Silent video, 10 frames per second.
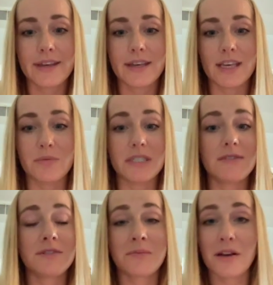He
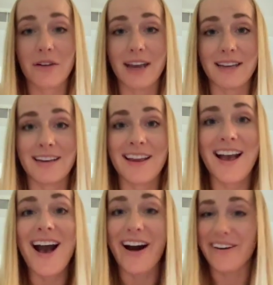believed in my writing,
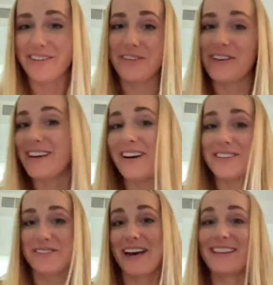although he
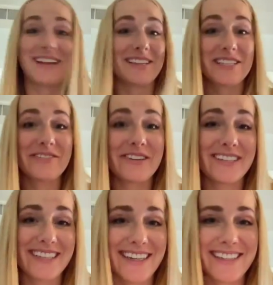also had lots of
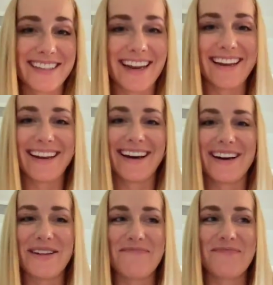critiques and
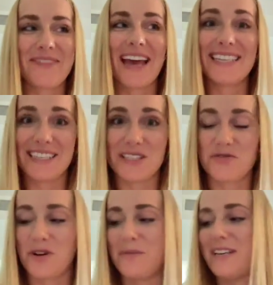ideas
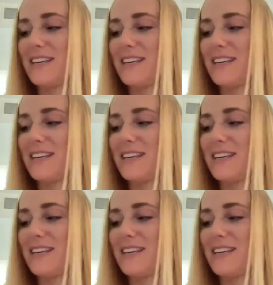for me.